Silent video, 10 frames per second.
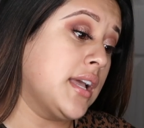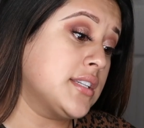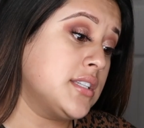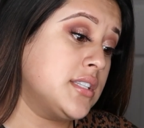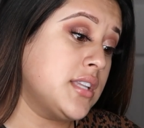
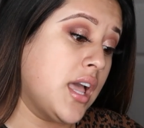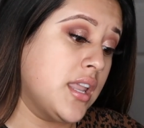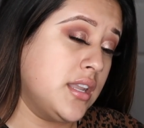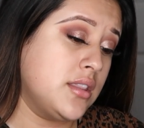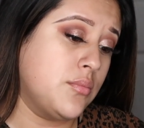actually
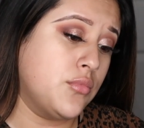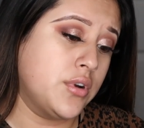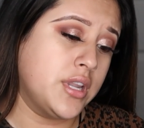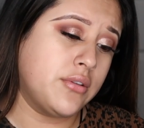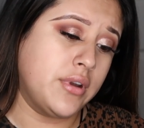10 in the
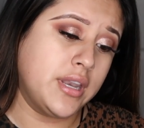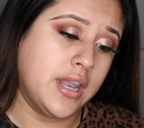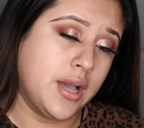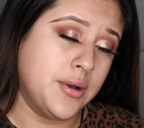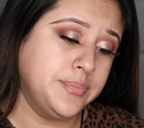morning right
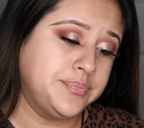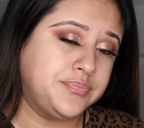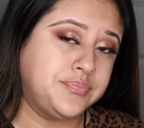now.